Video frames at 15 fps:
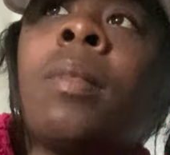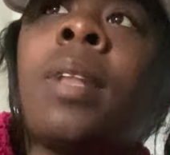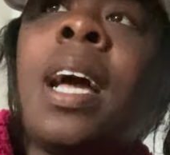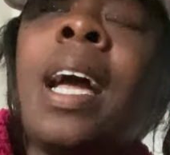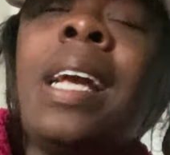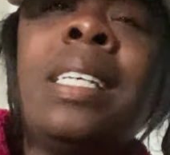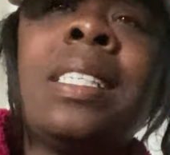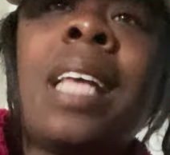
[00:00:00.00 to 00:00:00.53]

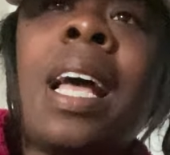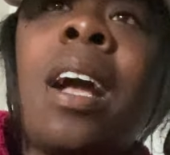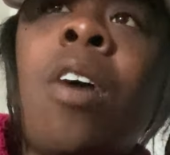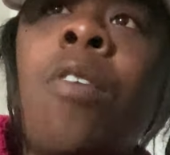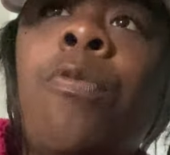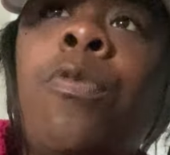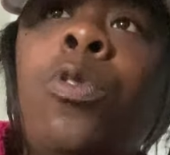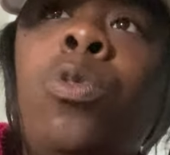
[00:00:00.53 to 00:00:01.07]
he's like
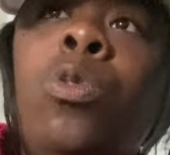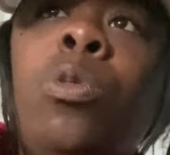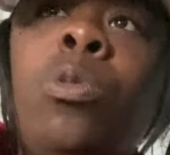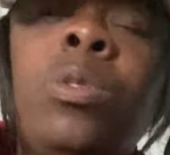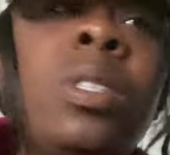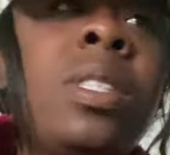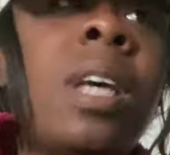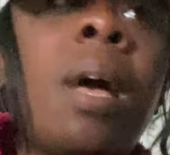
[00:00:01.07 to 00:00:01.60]
a voodoo
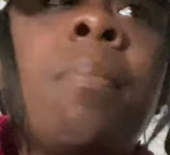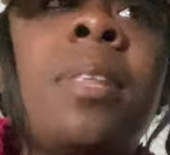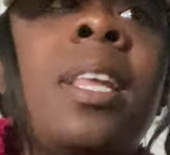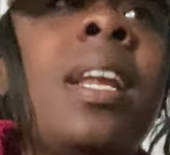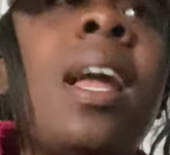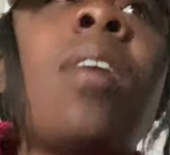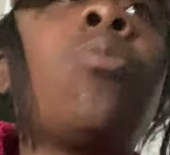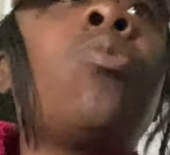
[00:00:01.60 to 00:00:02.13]

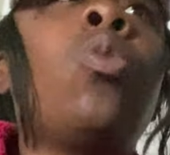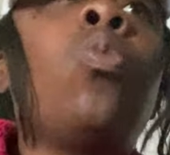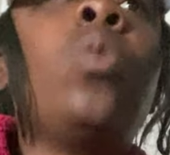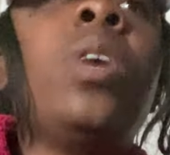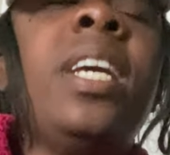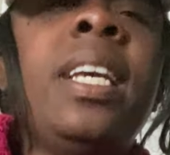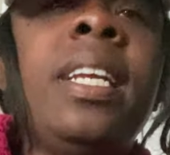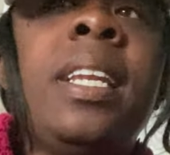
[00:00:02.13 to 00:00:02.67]
something. I don't know
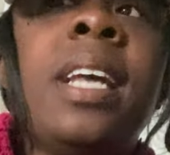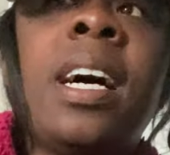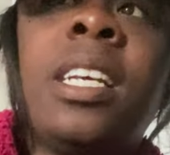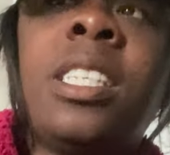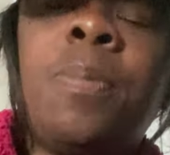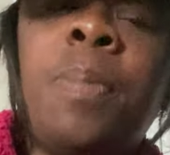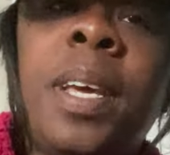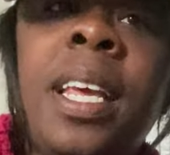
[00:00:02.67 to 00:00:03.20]
what he
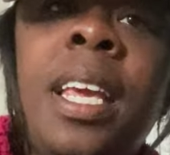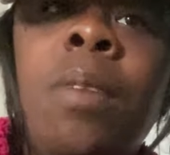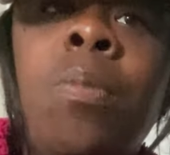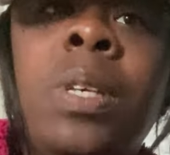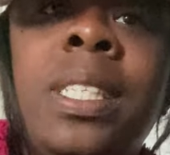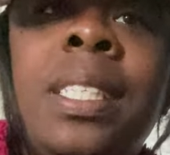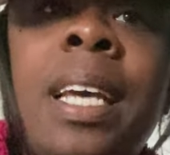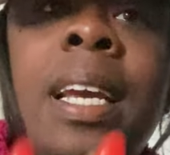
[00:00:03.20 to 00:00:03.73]
does, but he
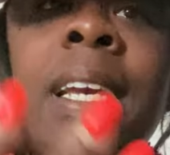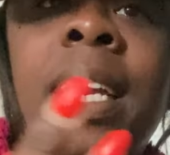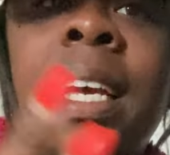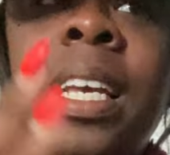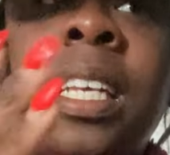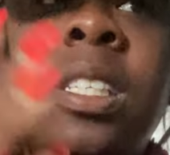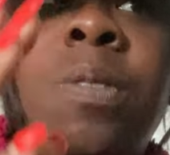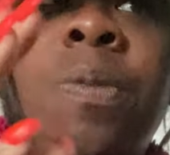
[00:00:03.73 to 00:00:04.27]
was taking his